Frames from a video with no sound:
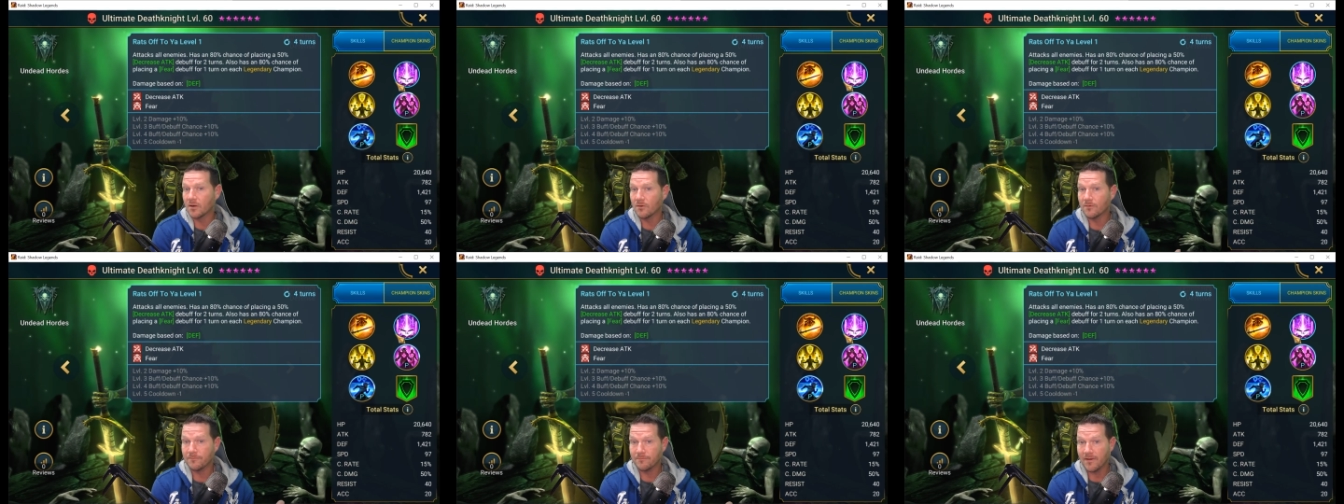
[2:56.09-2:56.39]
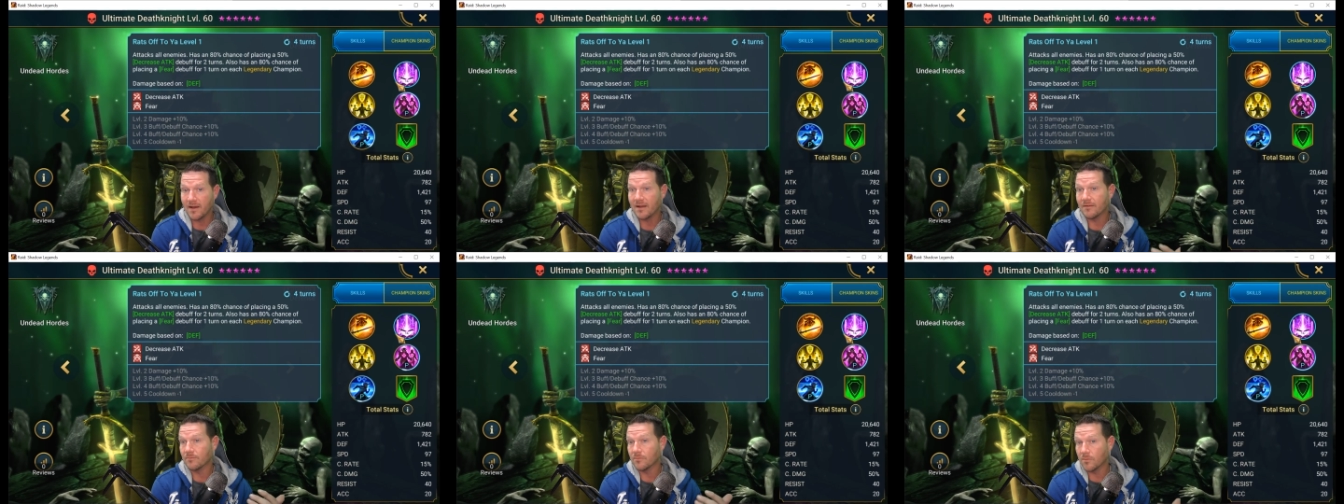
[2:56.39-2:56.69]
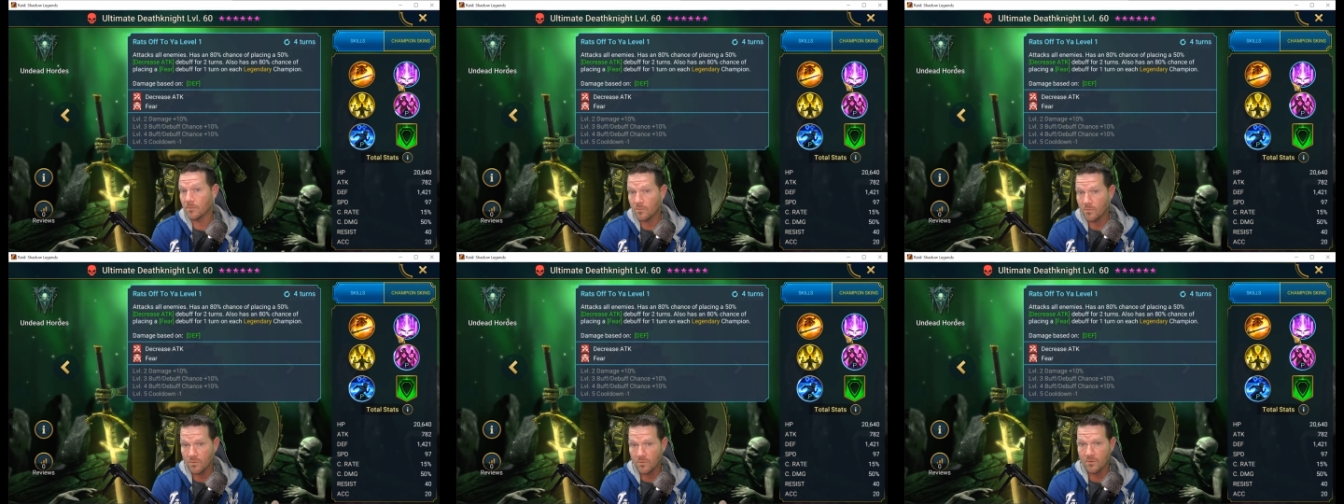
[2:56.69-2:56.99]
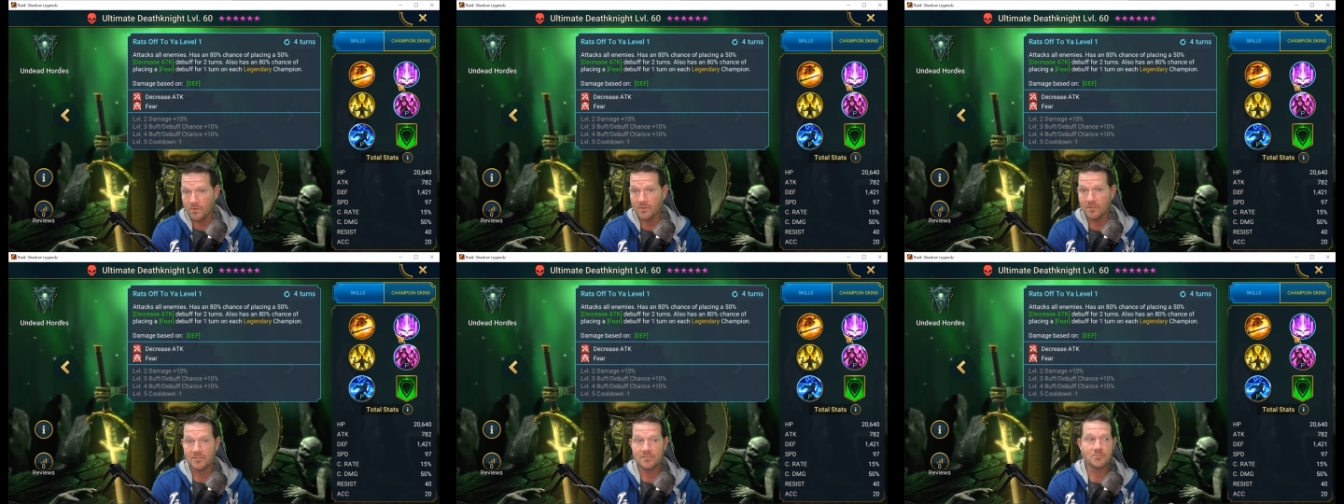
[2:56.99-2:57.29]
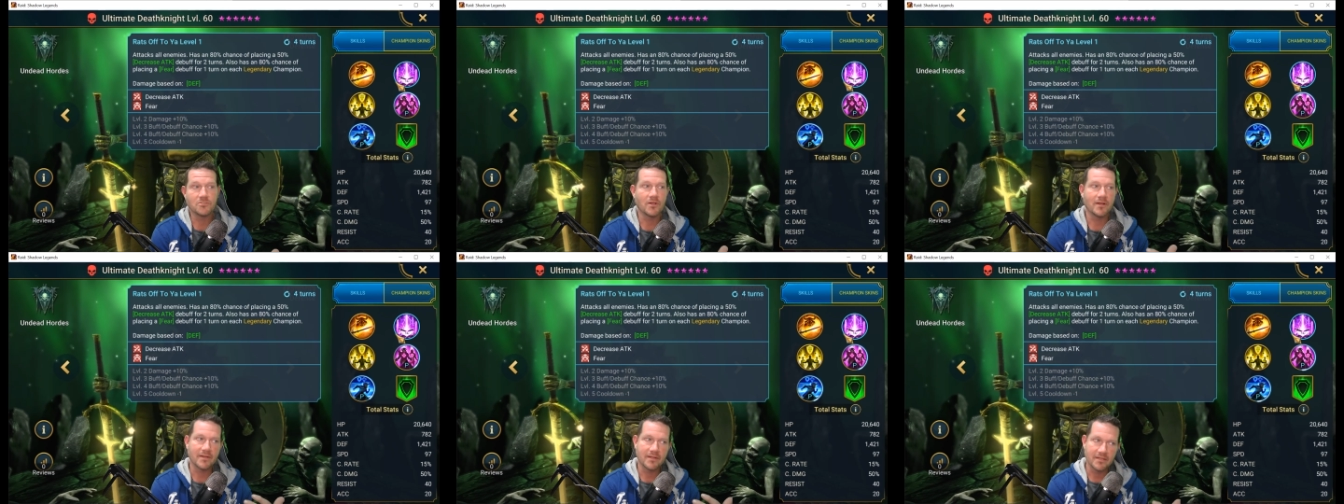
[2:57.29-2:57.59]
gold five
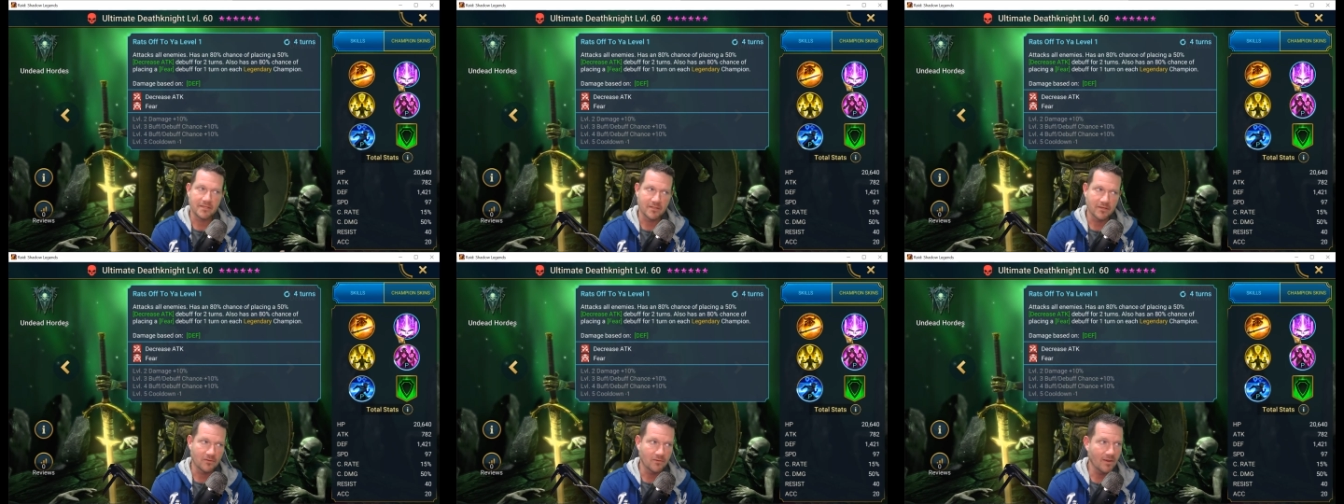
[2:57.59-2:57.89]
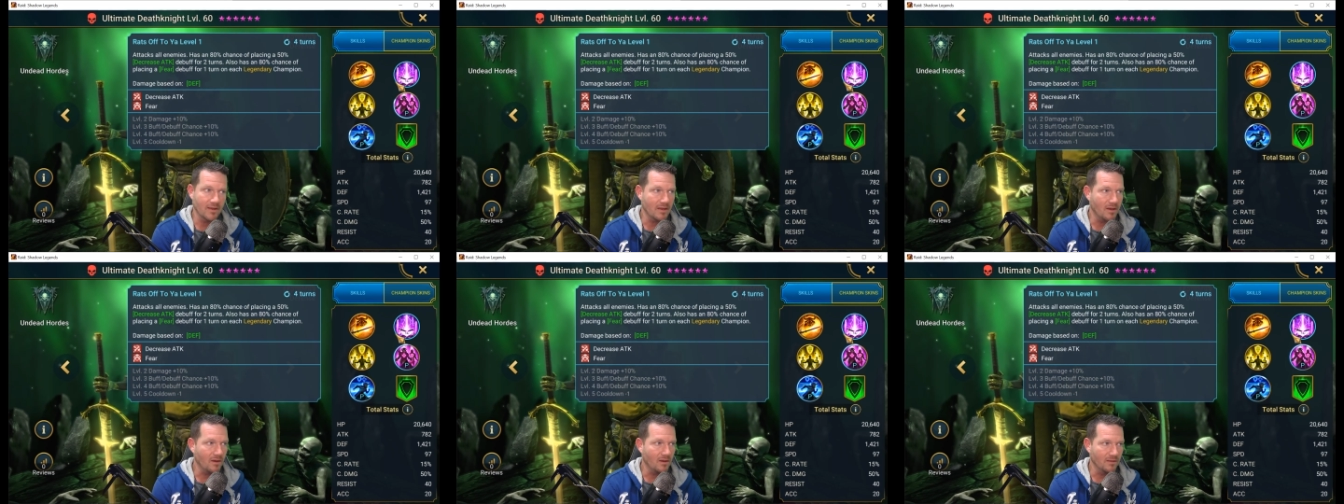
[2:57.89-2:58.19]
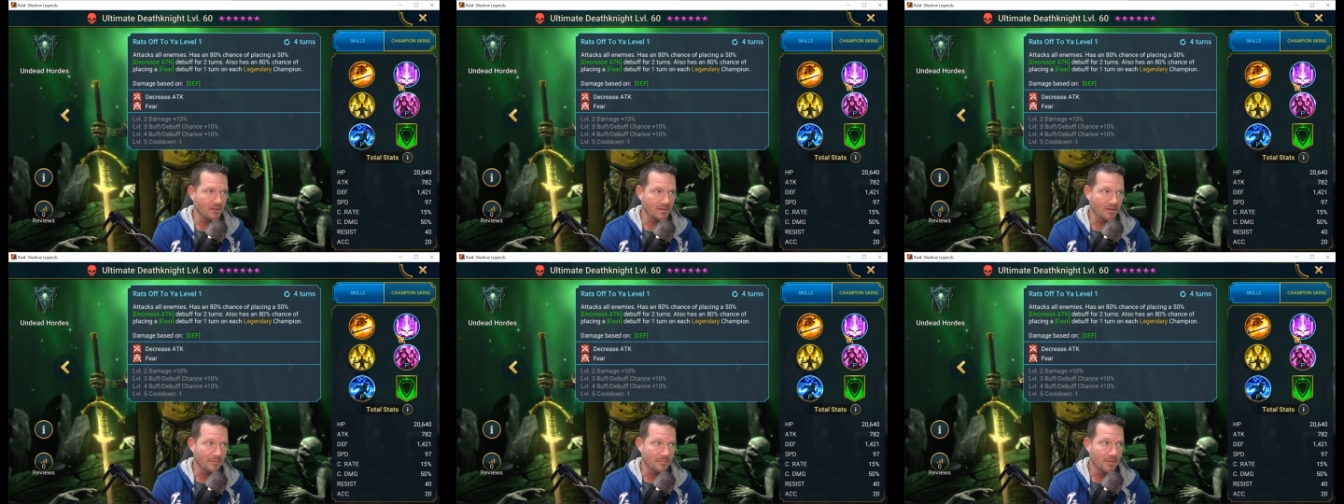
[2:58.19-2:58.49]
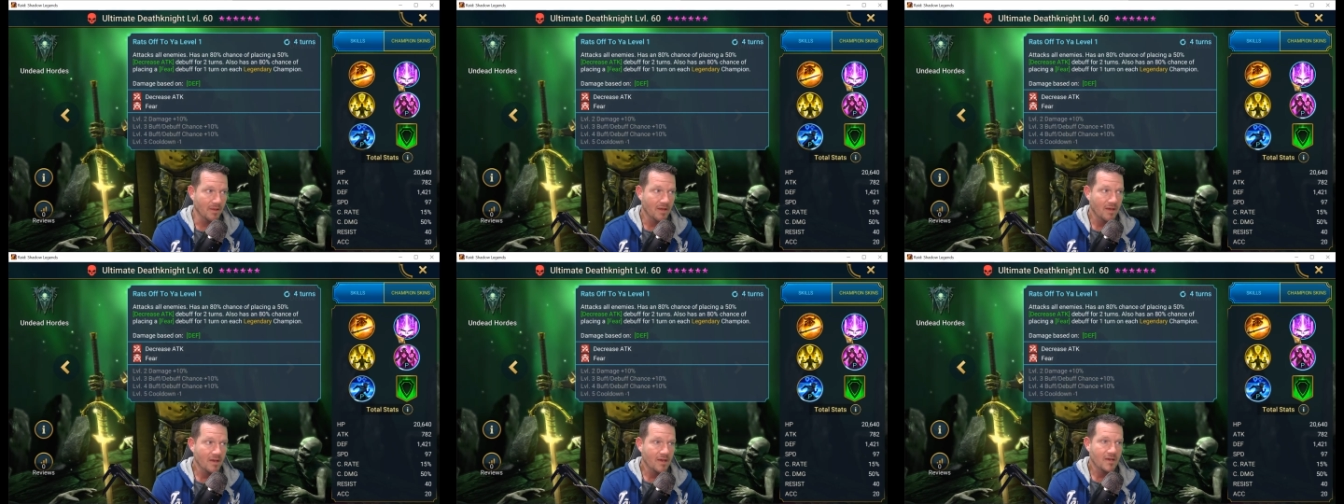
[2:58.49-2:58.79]
rewards, trying to get their Great Hall up.